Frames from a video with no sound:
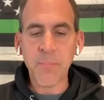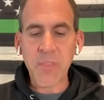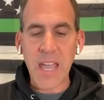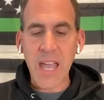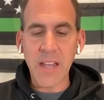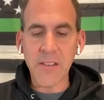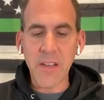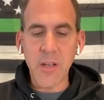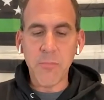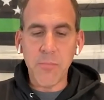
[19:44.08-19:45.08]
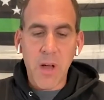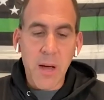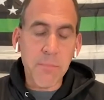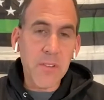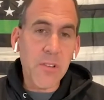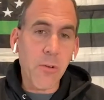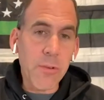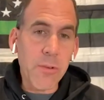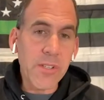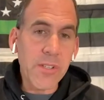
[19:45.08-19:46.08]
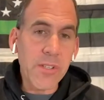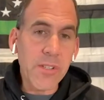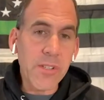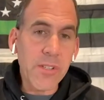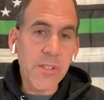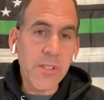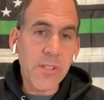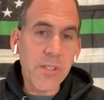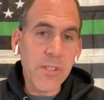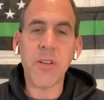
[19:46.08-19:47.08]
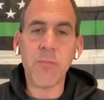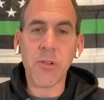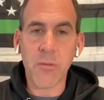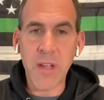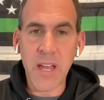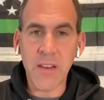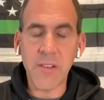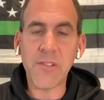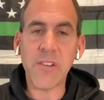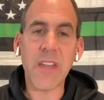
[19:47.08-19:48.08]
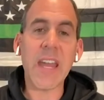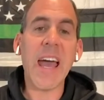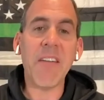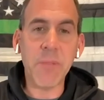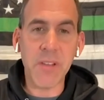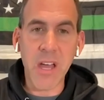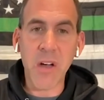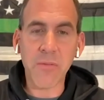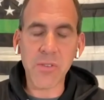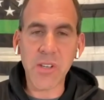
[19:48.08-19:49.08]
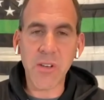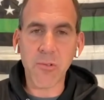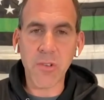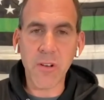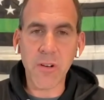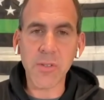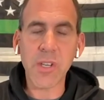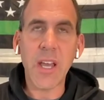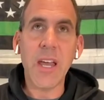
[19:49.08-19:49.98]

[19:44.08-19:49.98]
And up until recently, they were not huntable or managed, and they have been now for several years.